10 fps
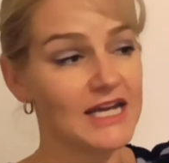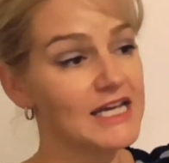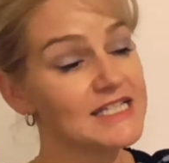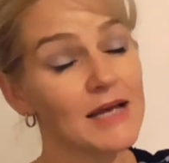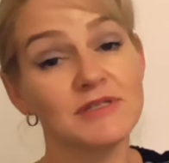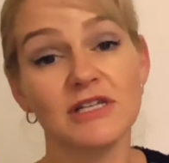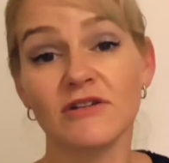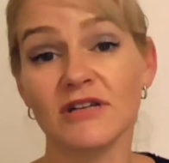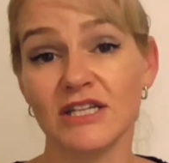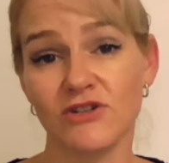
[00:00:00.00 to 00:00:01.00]
It's
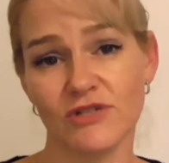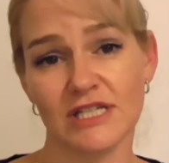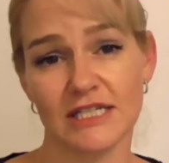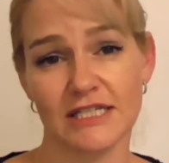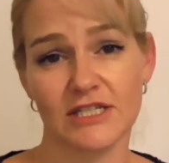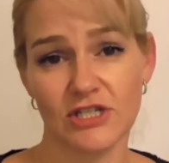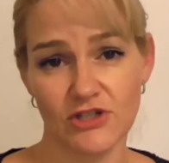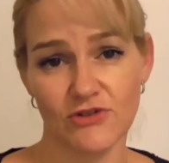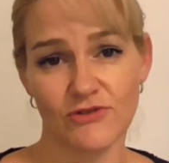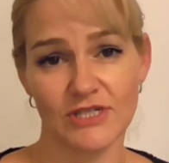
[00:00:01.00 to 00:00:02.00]
absolutely useless to
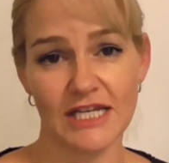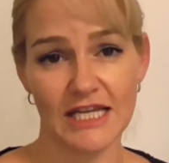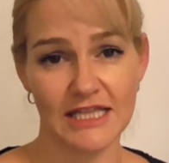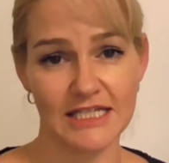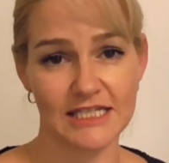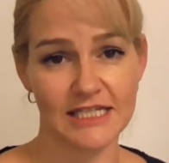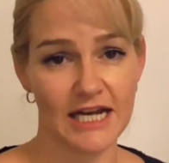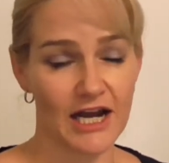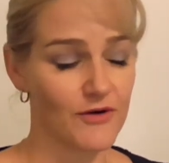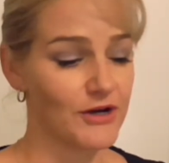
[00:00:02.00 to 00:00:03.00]
use in this
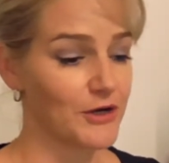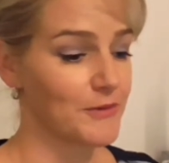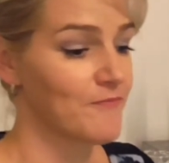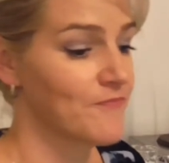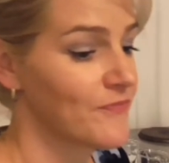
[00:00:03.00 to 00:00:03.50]
scenario.